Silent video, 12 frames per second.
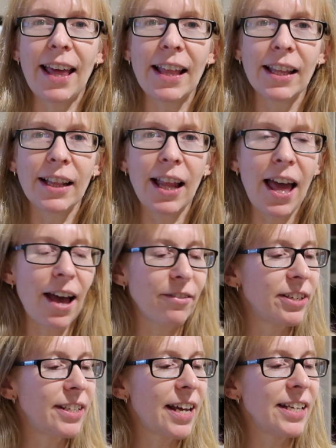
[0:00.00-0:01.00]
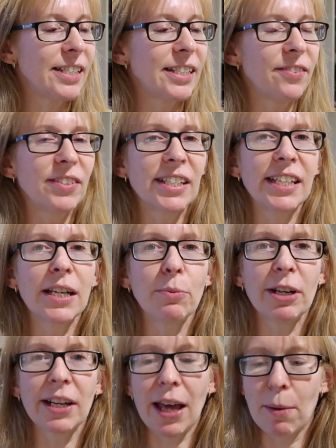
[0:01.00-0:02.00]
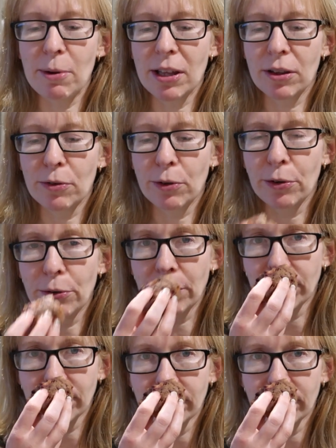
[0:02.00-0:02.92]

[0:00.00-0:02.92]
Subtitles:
that little aftertaste of cinnamon coming through.